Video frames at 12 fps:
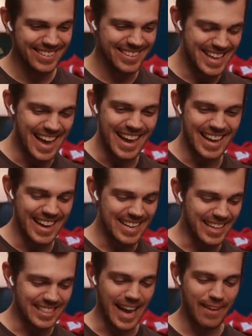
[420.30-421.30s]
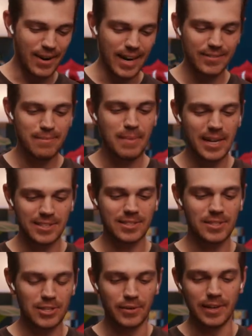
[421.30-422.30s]
yeah, it does have kind of a
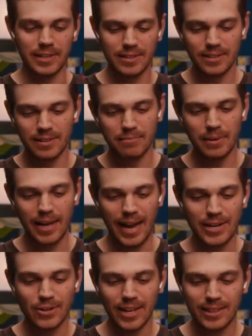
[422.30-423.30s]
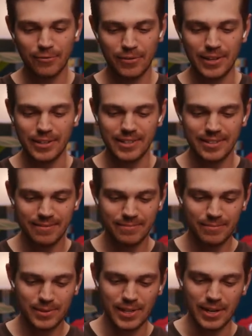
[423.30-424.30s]
must to it, but I do like the feel.
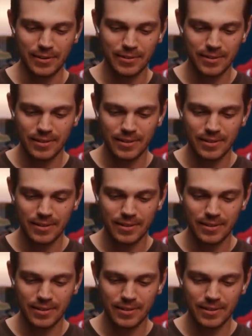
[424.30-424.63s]
So,